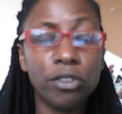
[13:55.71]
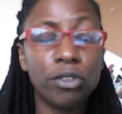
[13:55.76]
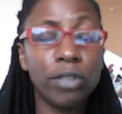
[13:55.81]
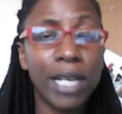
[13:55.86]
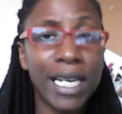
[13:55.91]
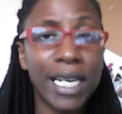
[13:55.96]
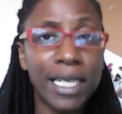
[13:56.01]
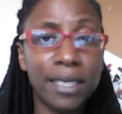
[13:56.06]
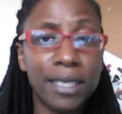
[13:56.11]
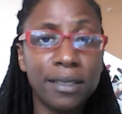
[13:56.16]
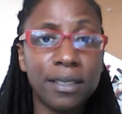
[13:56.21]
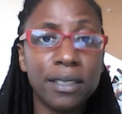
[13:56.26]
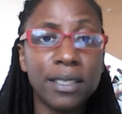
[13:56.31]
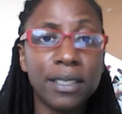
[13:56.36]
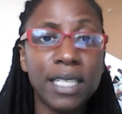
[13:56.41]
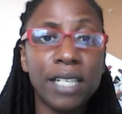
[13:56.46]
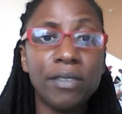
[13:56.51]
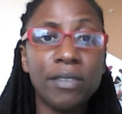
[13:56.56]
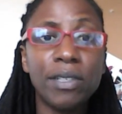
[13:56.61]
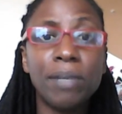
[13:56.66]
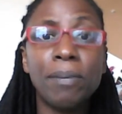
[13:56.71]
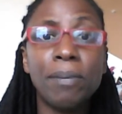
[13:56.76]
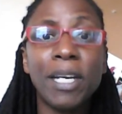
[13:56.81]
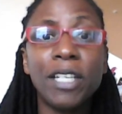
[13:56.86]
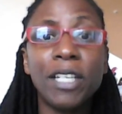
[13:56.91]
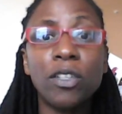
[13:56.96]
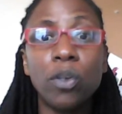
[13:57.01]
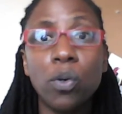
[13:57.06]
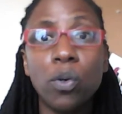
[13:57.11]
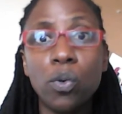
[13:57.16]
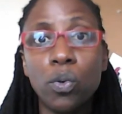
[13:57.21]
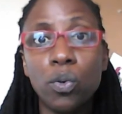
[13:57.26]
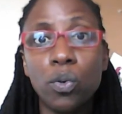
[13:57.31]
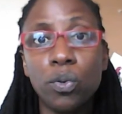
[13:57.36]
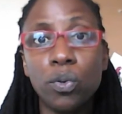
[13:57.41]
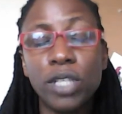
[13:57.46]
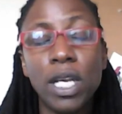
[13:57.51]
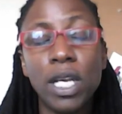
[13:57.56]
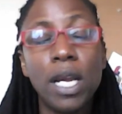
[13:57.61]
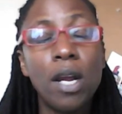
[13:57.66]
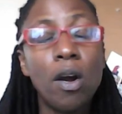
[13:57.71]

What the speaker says: Grains and dairy may cause